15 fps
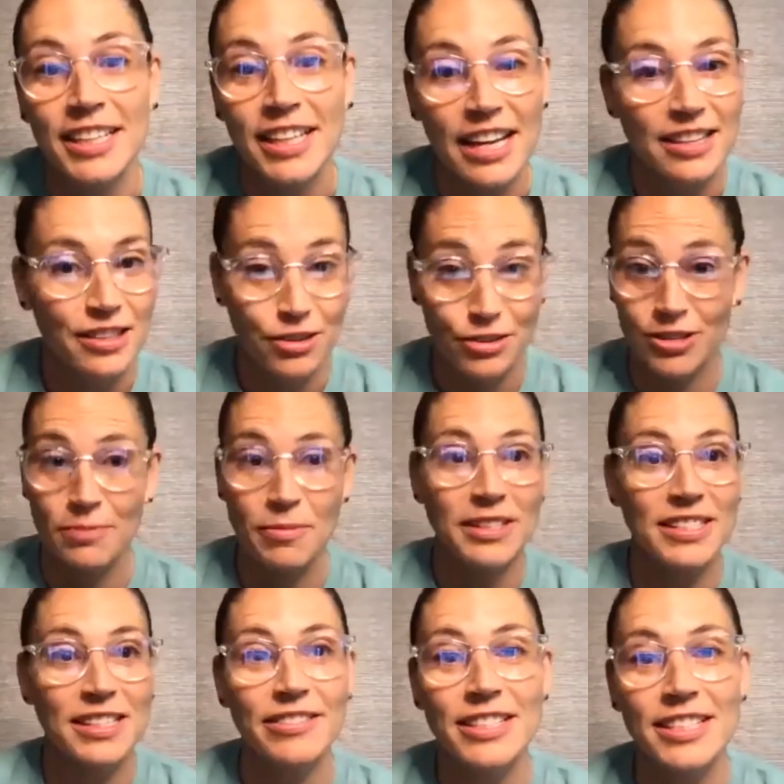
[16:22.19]
I think there's
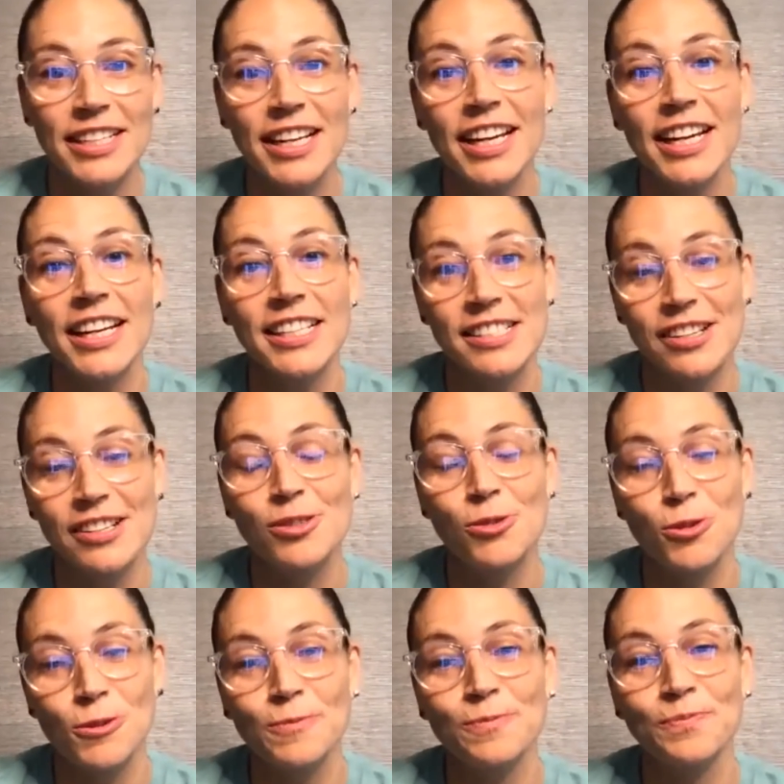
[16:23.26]
on TV today, so that's cool.